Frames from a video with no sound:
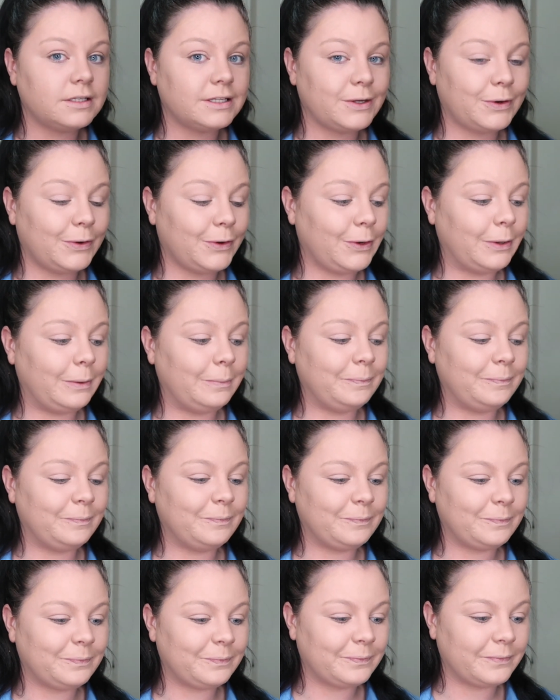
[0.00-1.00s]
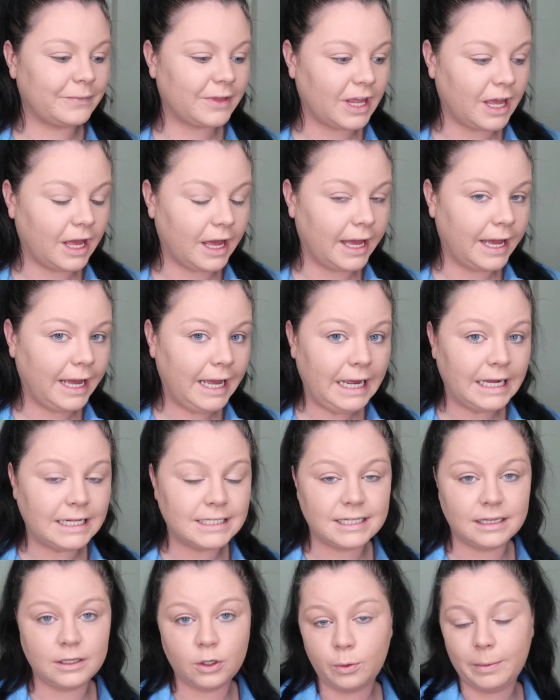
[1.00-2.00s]
So
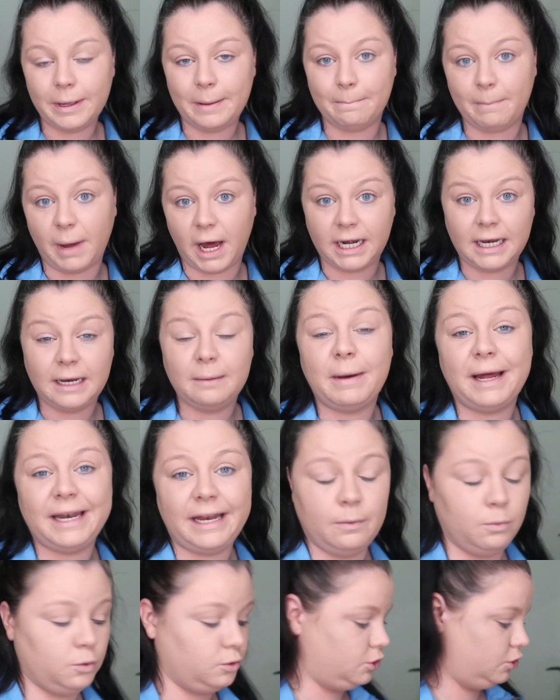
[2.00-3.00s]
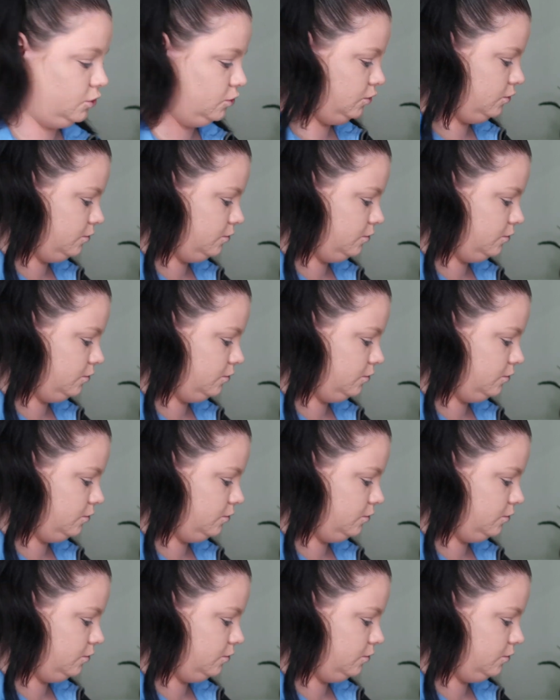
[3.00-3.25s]
it's a little bit muddy, but it will do.